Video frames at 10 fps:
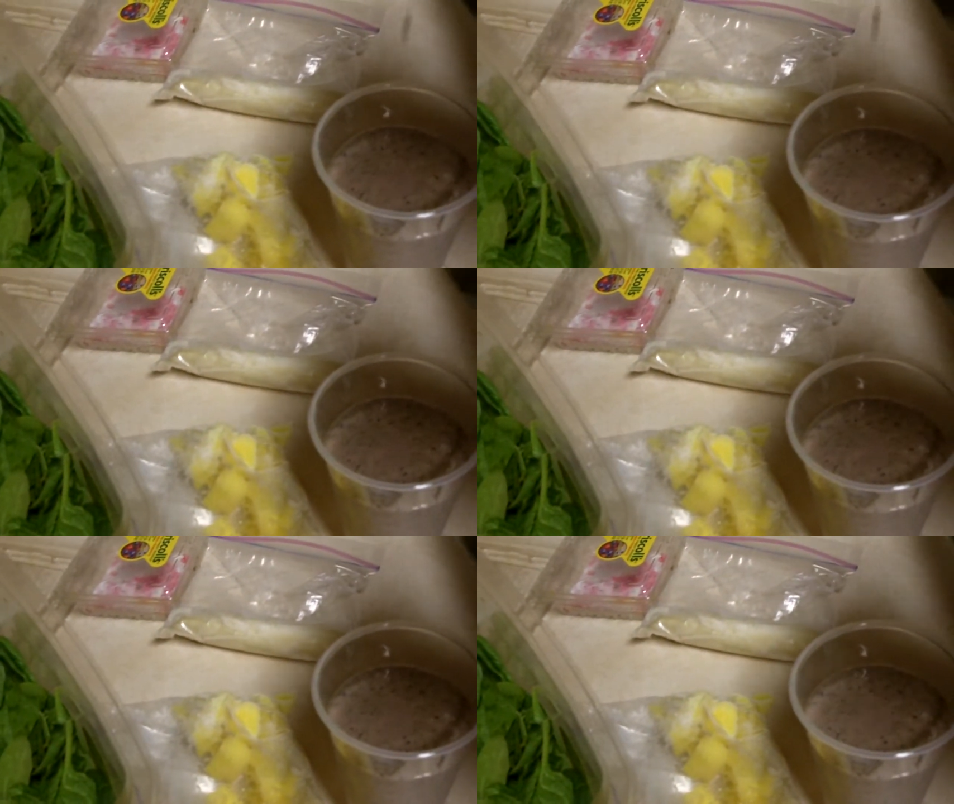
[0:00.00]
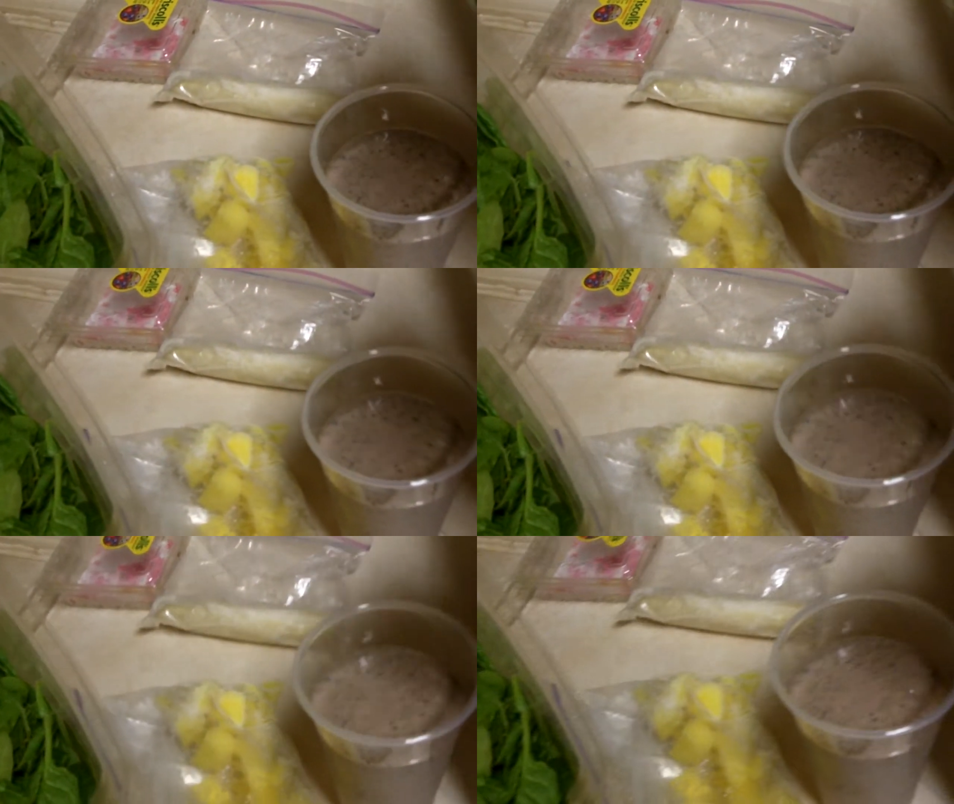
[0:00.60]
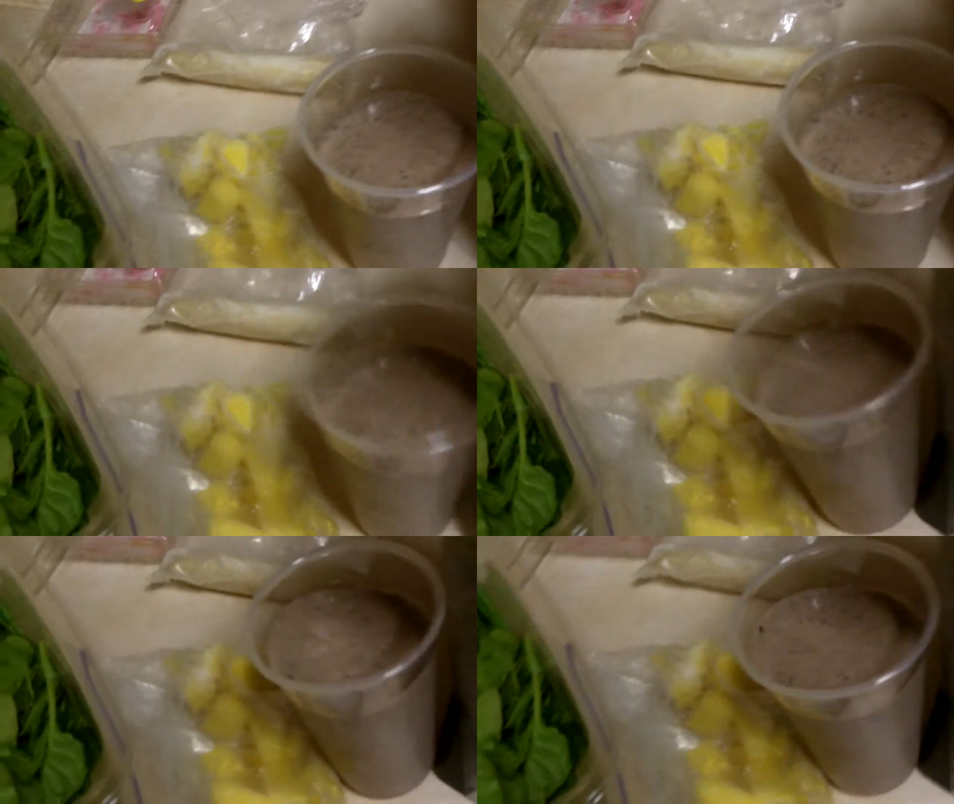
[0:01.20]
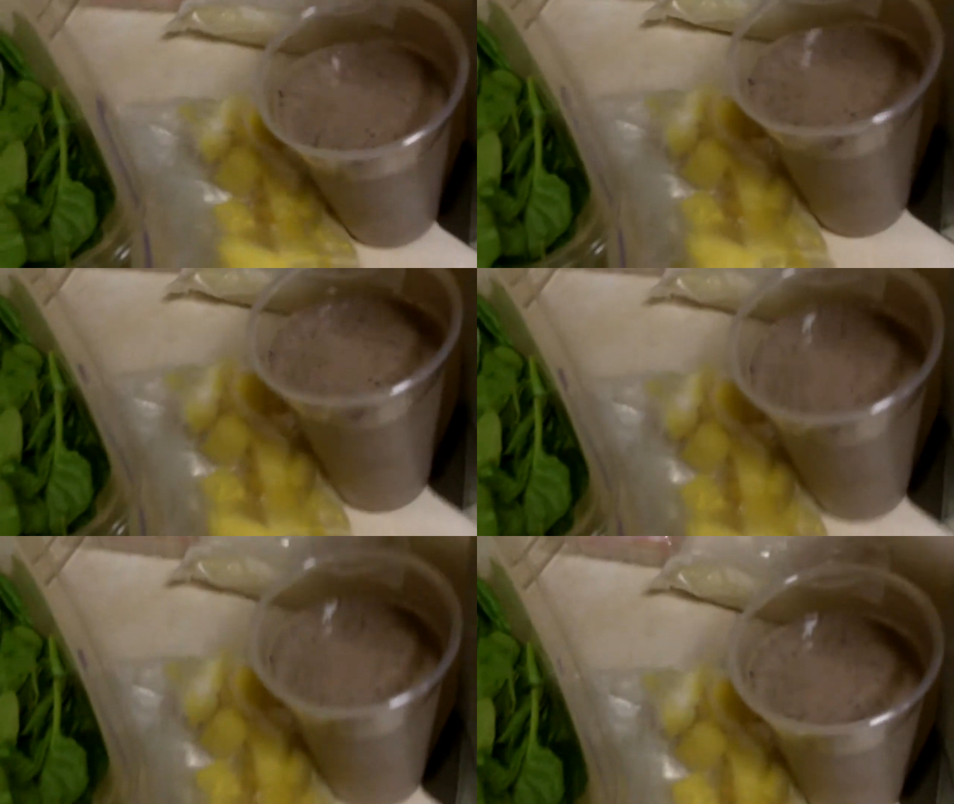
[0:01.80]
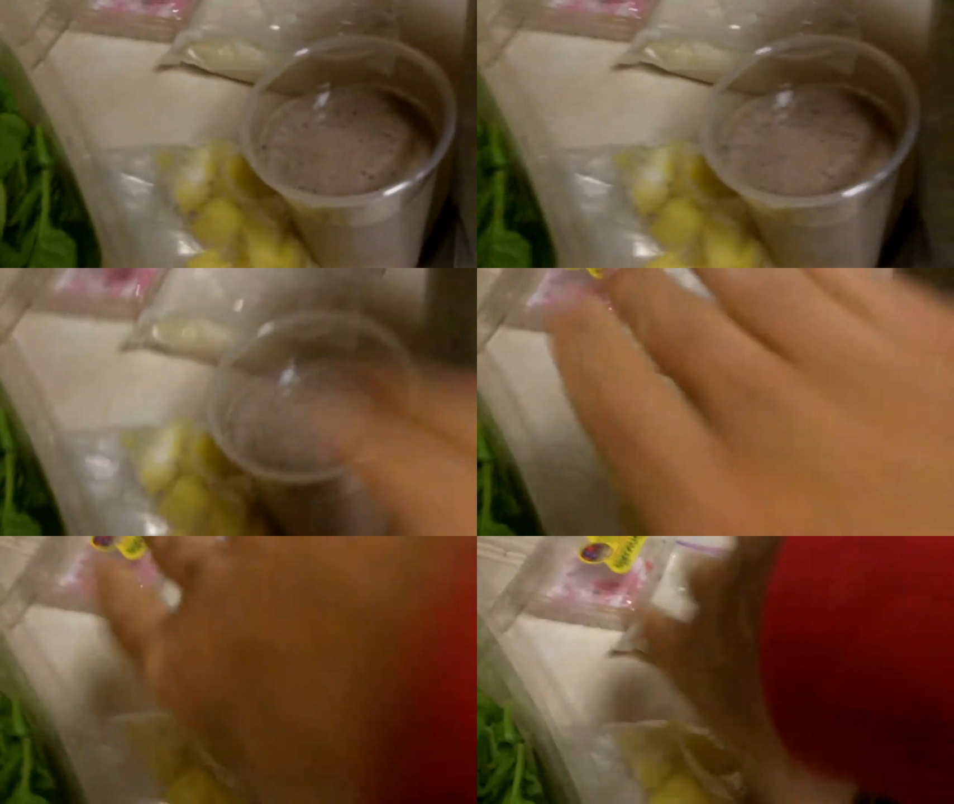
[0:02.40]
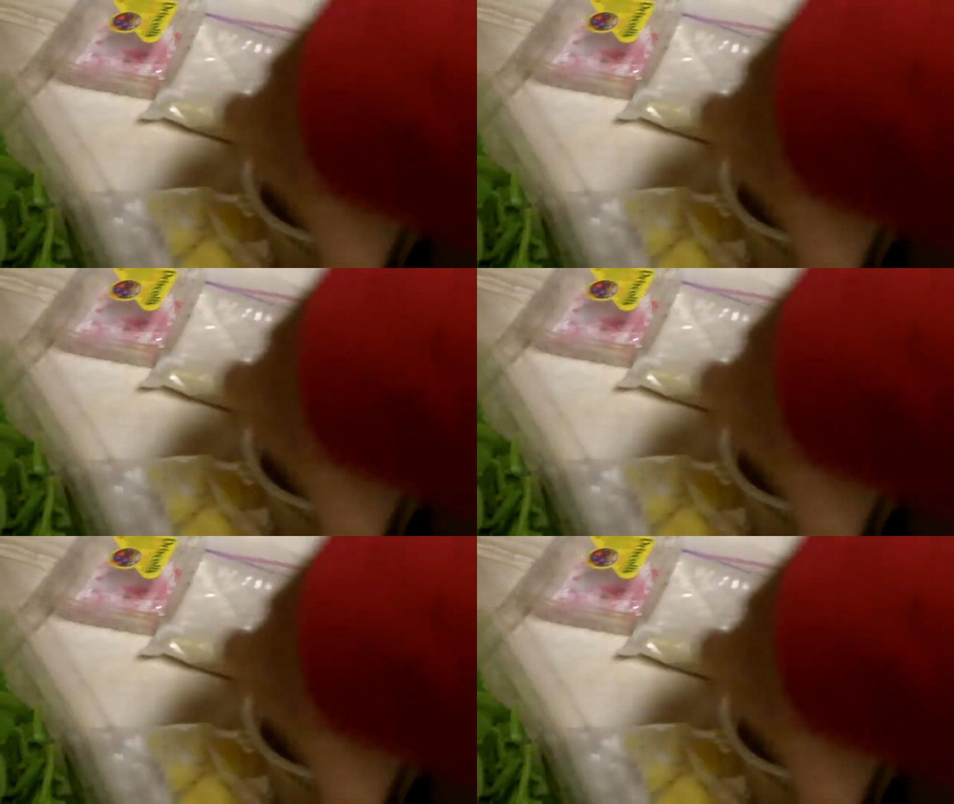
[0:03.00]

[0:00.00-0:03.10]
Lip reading: No face is visible, so there are no lips to read.